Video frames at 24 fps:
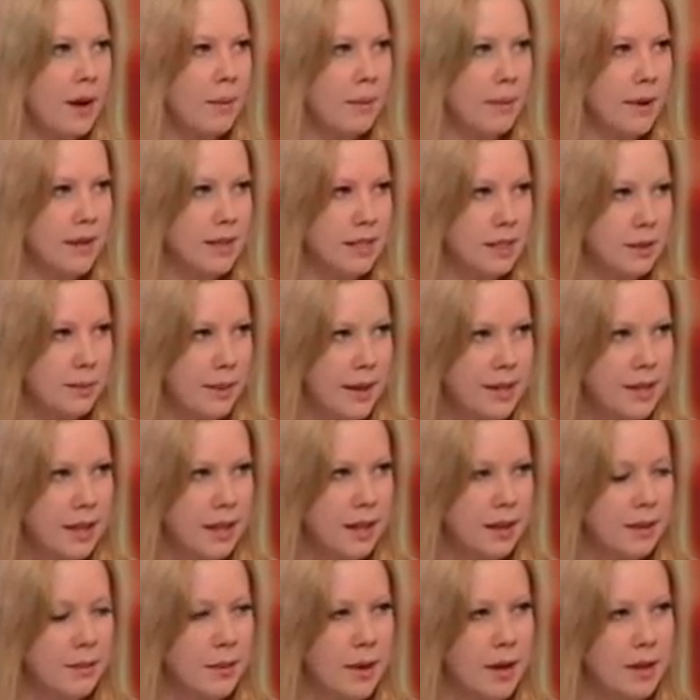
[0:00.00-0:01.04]
participating
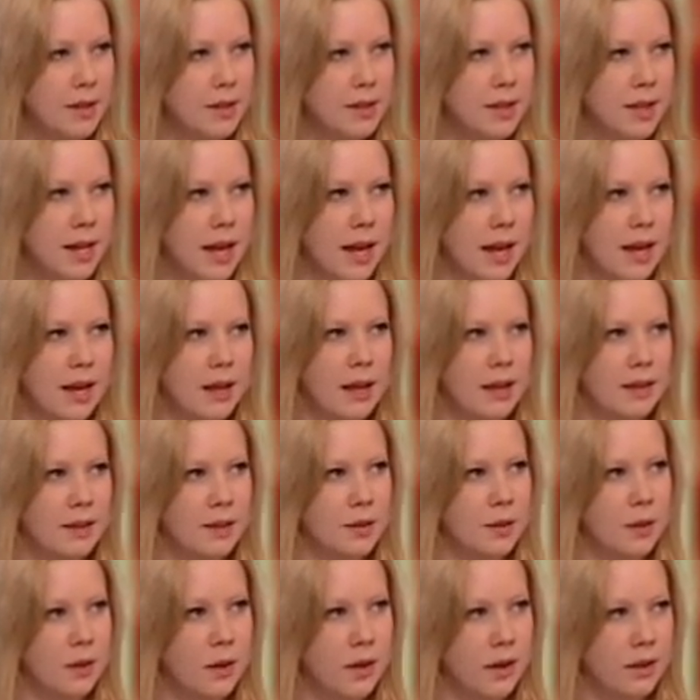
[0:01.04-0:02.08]
in the march today, it's
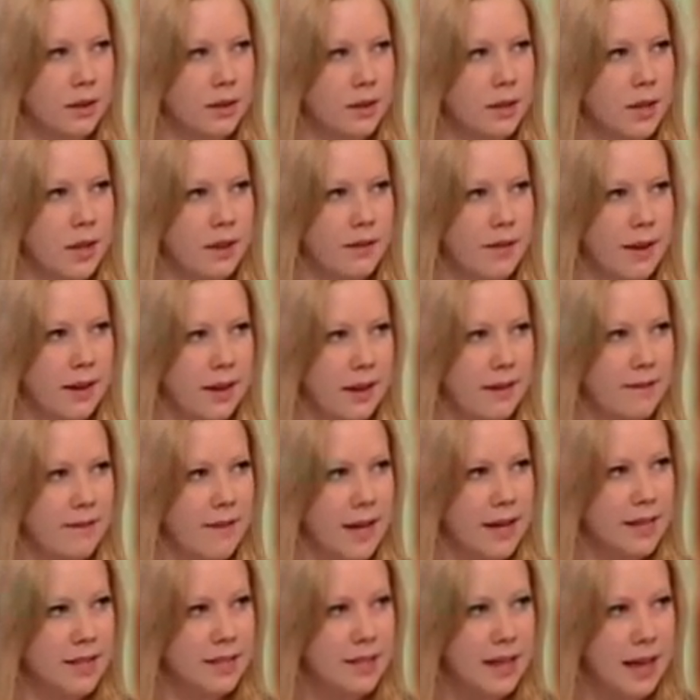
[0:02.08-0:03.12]
not going to directly
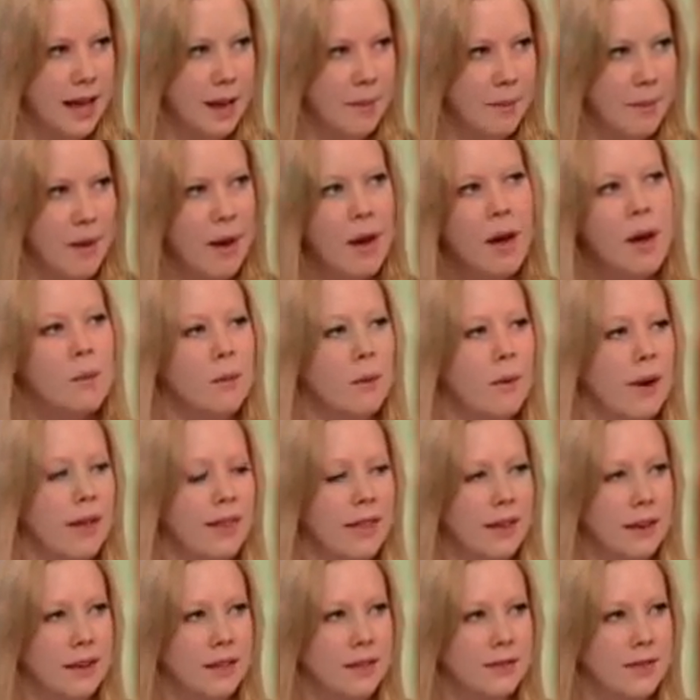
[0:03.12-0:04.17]
affect them. What I
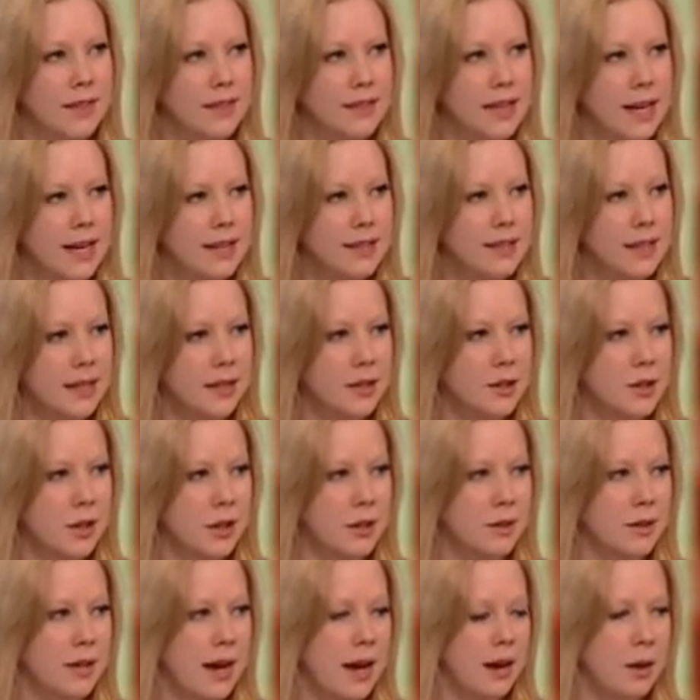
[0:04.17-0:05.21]
think is fantastic and
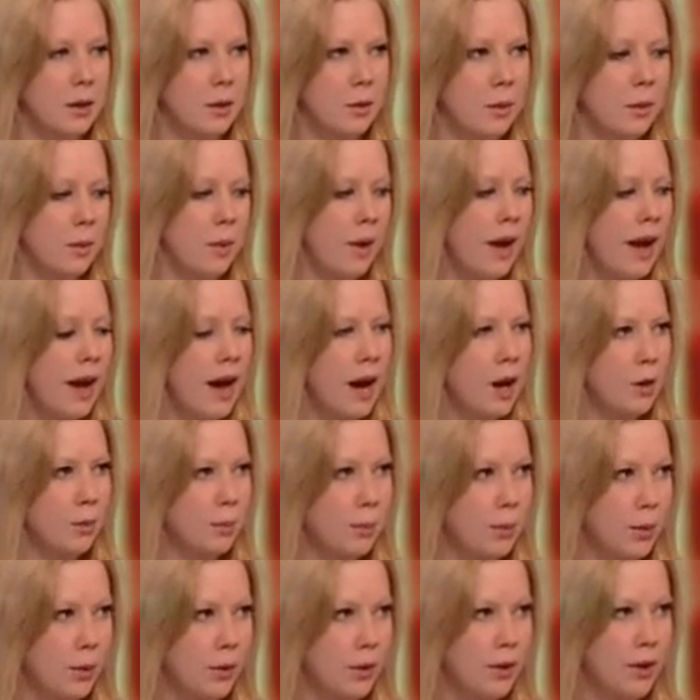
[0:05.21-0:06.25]
shows how
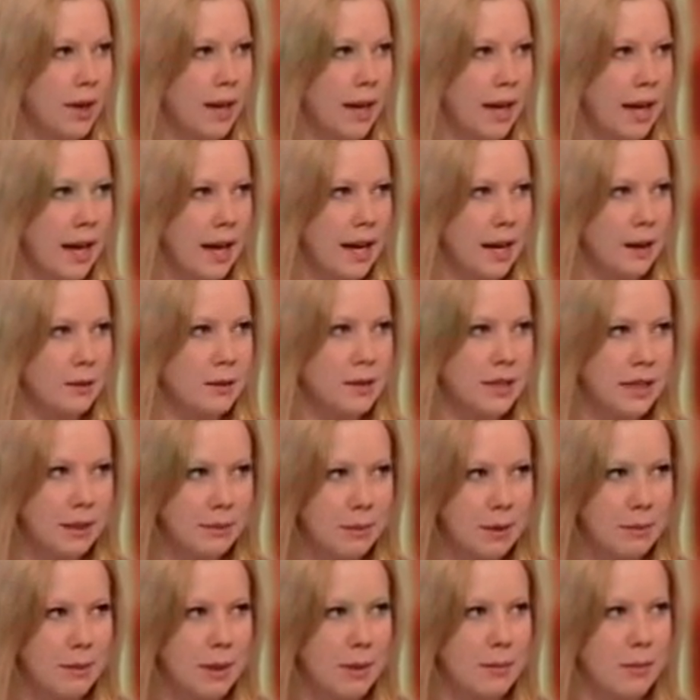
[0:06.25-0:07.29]
broadly and how
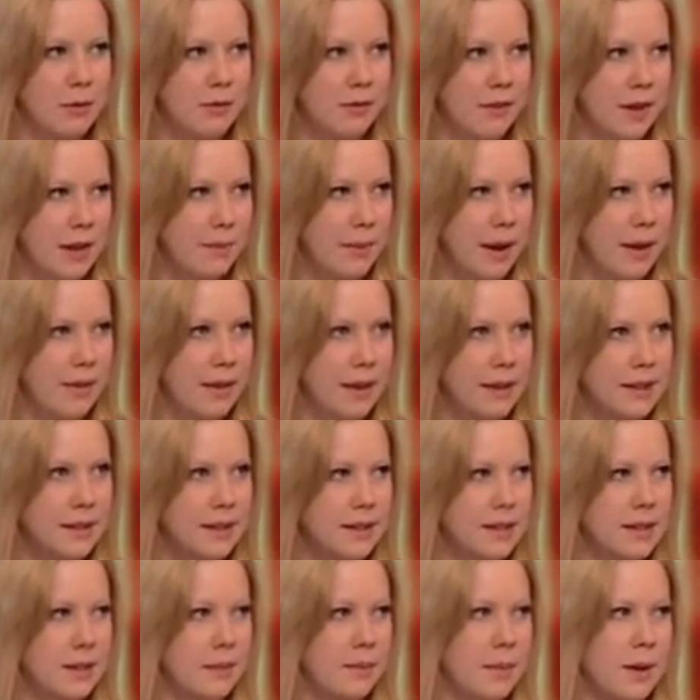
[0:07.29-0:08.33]
deeply people feel about this is
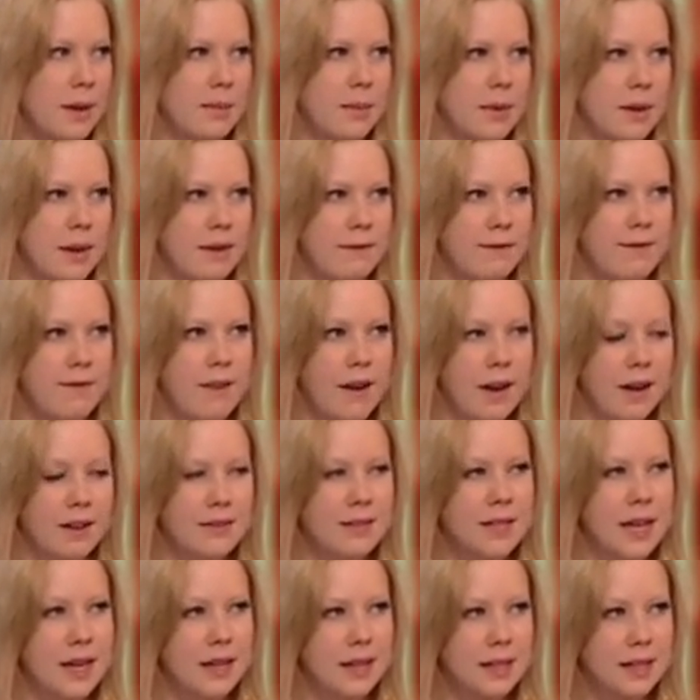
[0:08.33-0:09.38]
that people in
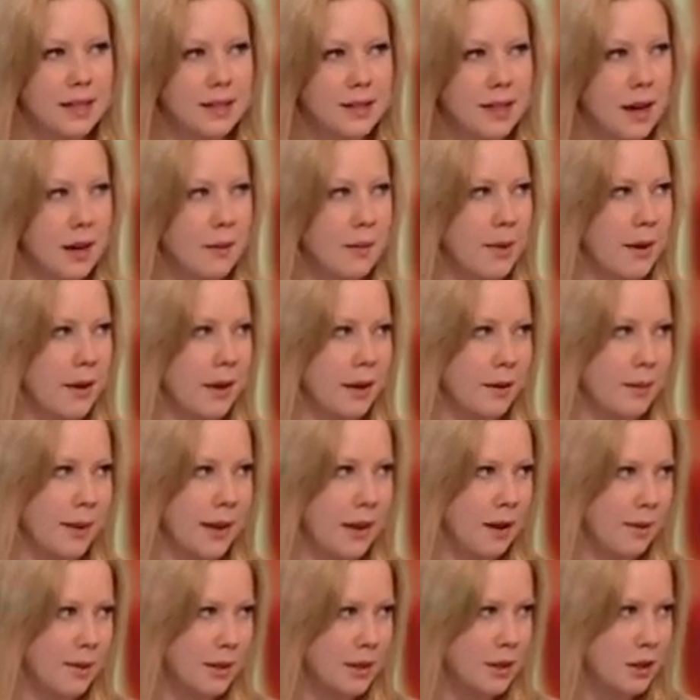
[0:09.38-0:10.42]
5-10 years' time that are going to be
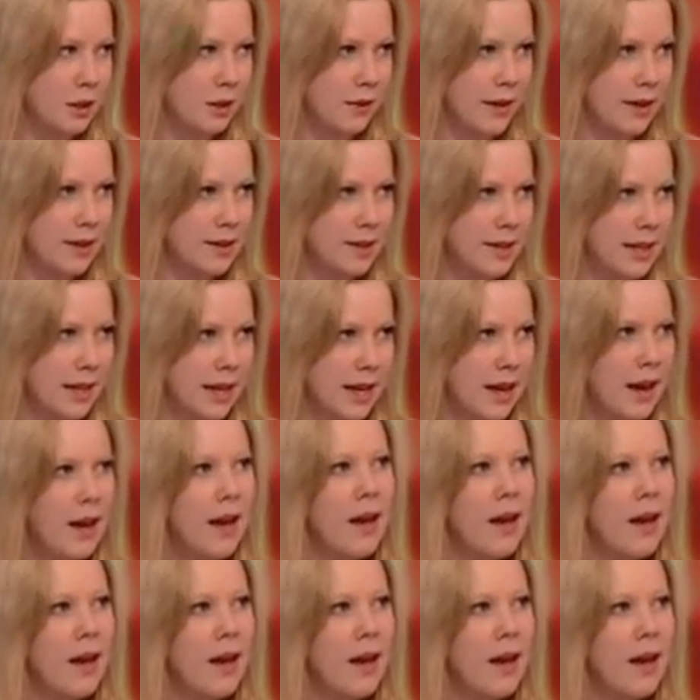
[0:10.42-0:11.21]
coming to university,